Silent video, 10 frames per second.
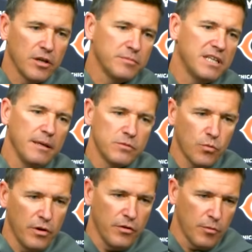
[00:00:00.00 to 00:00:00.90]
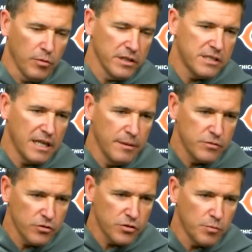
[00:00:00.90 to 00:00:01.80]
some teams where their blitz
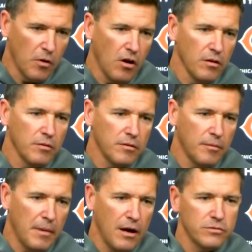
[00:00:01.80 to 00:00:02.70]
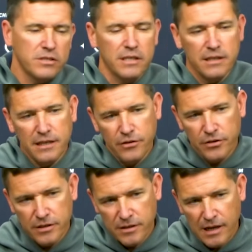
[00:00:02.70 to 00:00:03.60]
schemes are small amounts and you
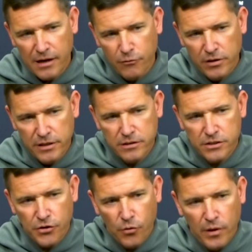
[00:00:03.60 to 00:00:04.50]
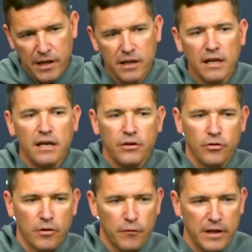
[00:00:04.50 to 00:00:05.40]
can kind of really zero in.
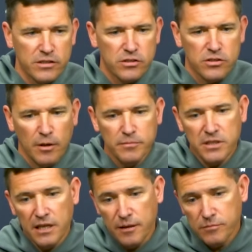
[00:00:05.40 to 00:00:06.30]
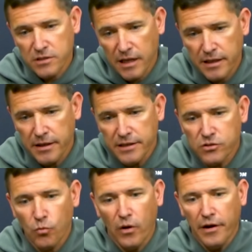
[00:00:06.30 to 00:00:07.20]
You're going to face some teams like
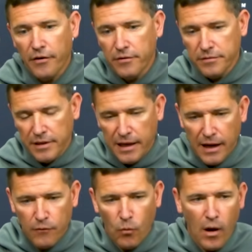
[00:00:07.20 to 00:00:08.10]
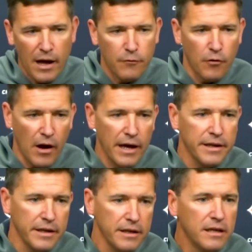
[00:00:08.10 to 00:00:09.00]
this where they have a wide
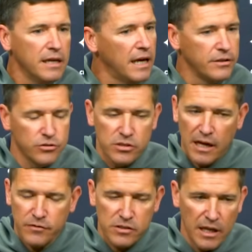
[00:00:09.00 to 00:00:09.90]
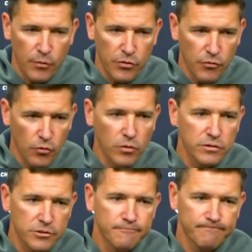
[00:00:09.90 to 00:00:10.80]
variety. And you just have to stay with your
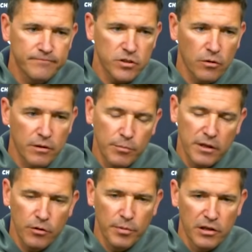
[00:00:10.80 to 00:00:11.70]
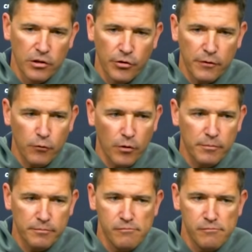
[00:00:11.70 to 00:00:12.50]
rules. So it'll be good learning for them.